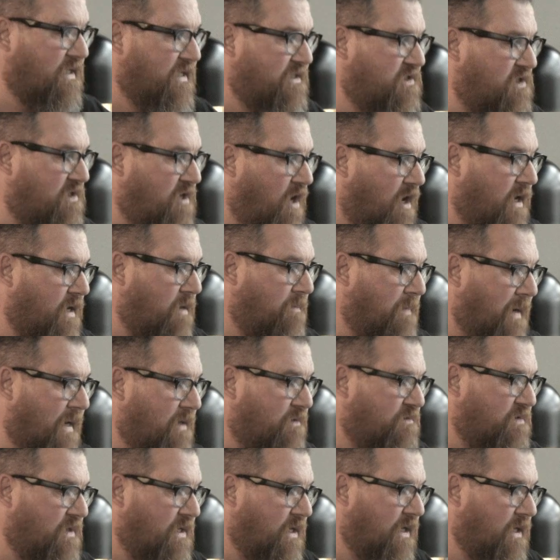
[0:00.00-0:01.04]
let's talk
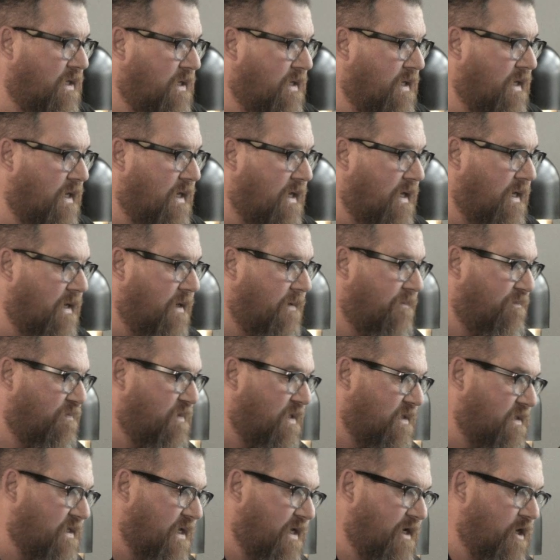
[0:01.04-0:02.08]
about the uh, the
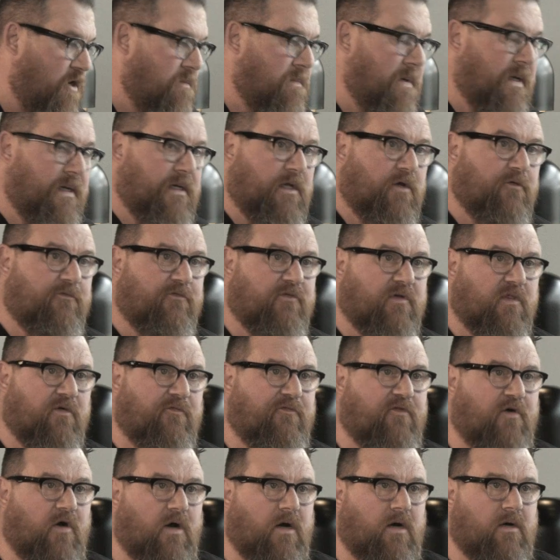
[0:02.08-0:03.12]
dinner menu for the
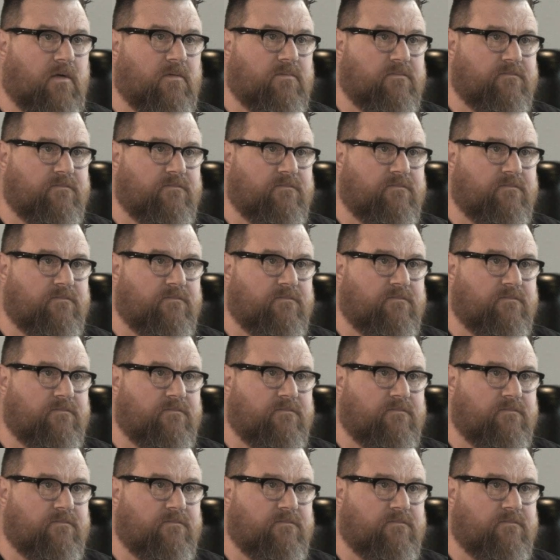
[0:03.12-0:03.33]
fall.